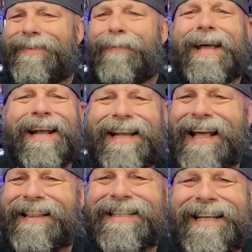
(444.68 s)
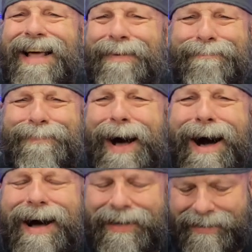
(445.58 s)
We got to take this out of the
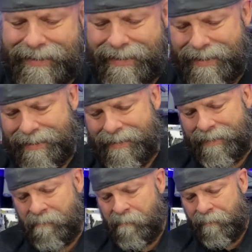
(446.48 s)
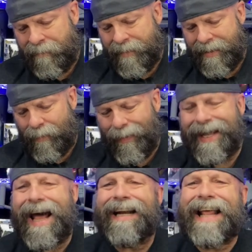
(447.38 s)
box. We
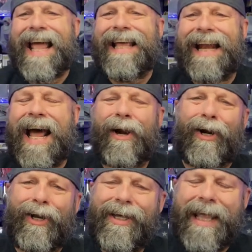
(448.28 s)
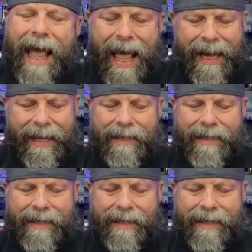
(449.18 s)
got to take it out and look at it.